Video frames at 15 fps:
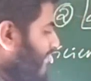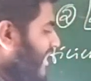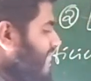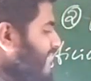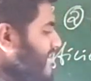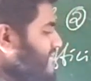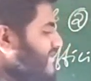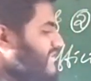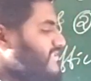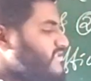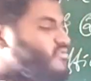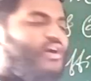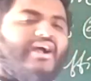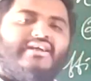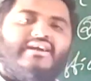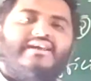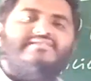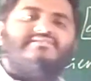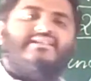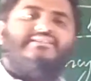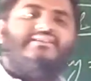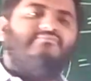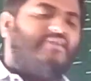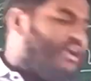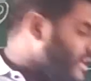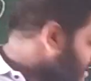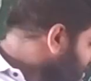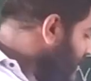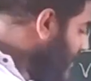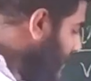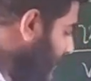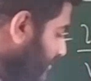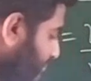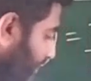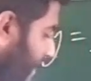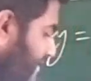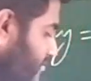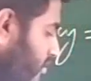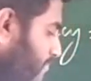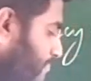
Pi by 6 into 100 is nothing but, in place